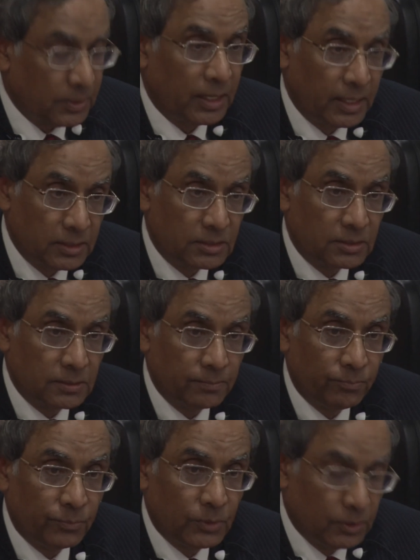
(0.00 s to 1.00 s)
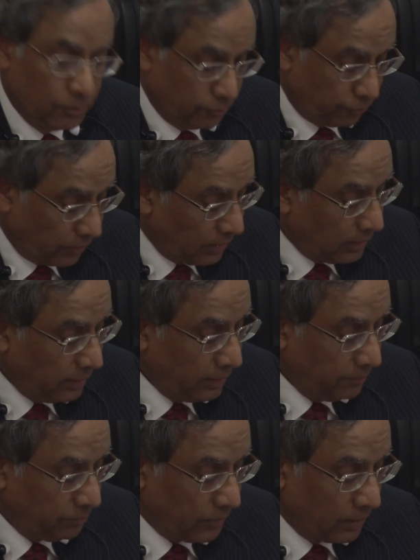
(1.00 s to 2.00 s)
Hence,
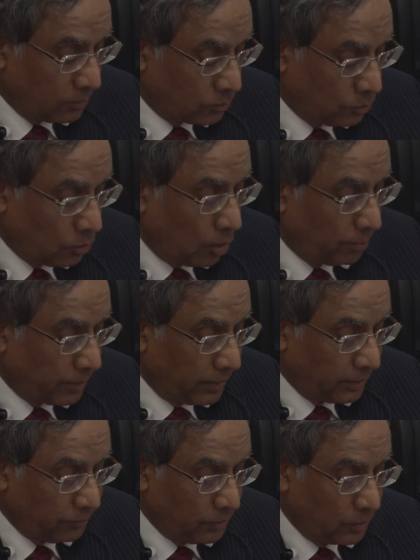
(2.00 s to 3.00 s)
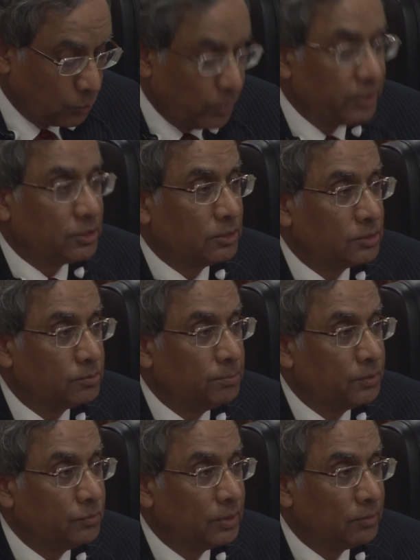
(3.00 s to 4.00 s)
friendly and cooperative equations
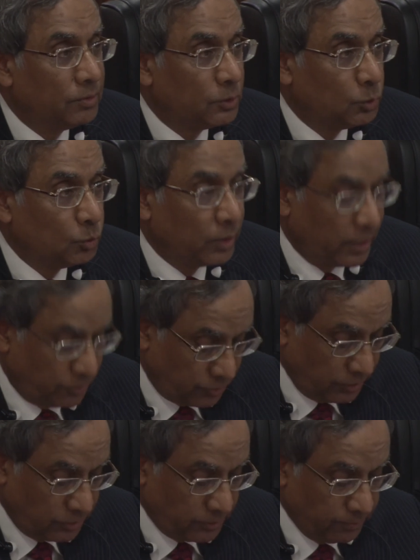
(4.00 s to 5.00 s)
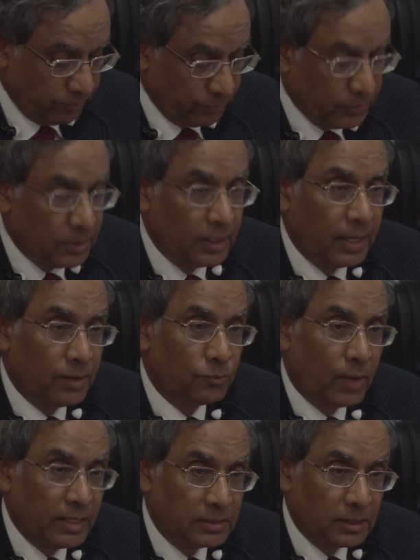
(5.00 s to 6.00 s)
between our two countries
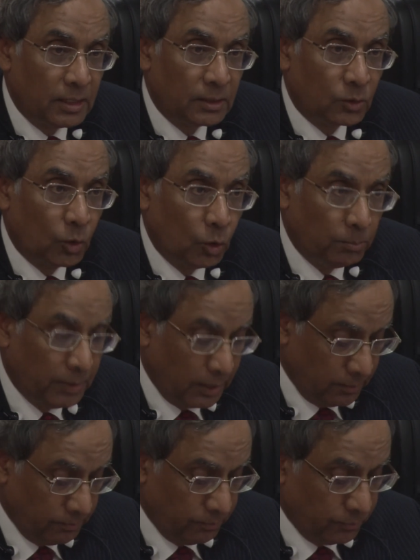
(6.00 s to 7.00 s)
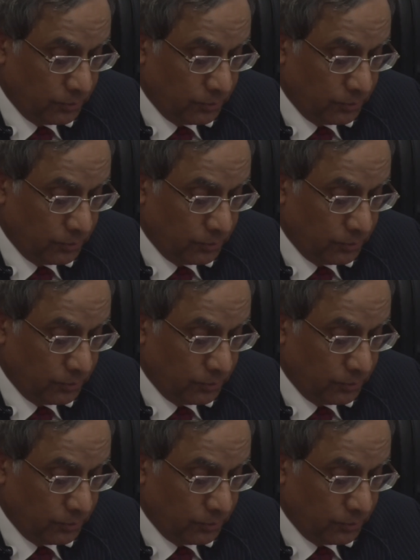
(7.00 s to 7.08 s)
have vital global,